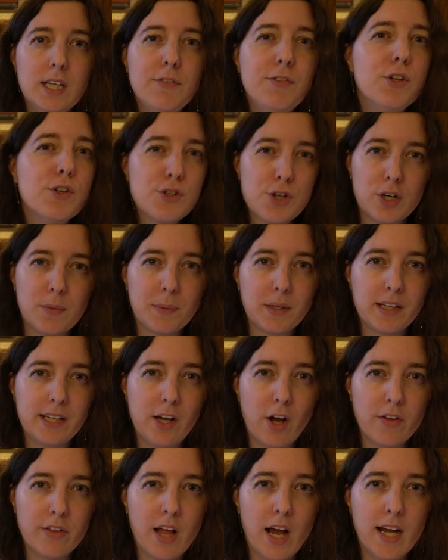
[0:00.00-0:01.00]
If you're
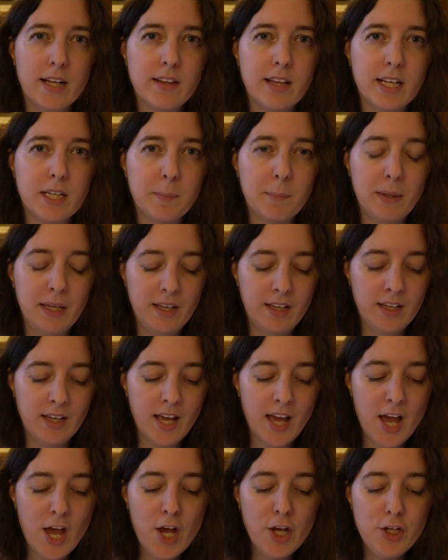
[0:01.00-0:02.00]
terminally online like me,
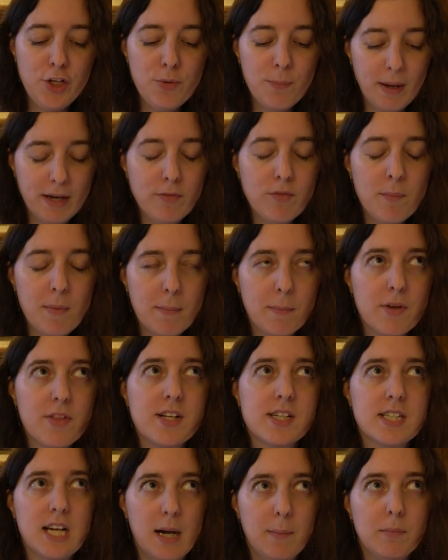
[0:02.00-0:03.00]
you might remember
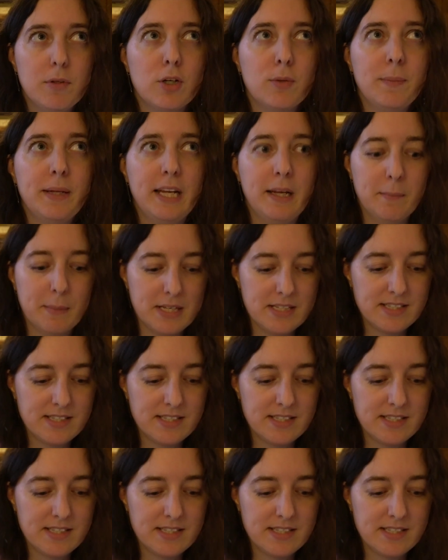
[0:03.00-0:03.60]
the Tumblr meme